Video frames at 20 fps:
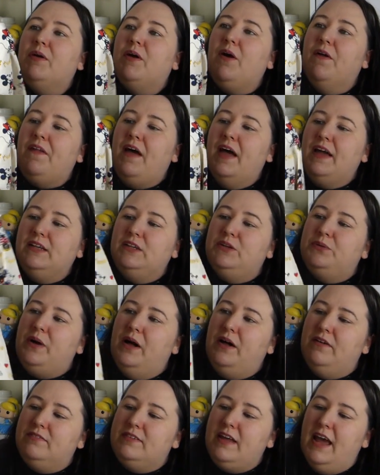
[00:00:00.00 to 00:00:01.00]
We got that in
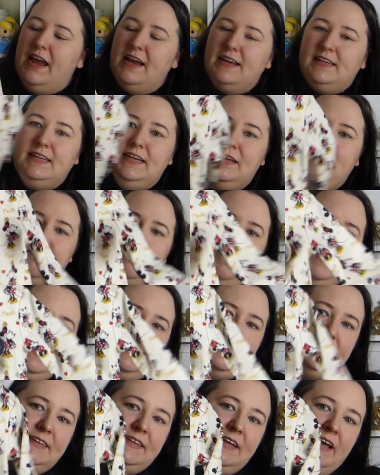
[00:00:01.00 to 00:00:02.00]
12 to 18
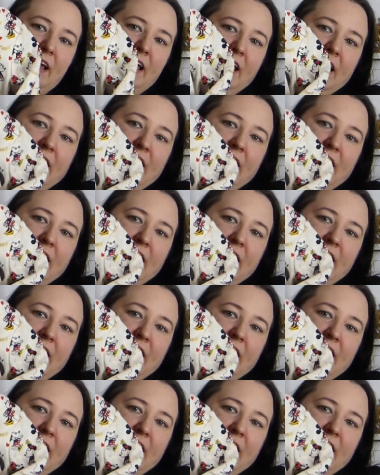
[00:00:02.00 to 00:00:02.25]
months.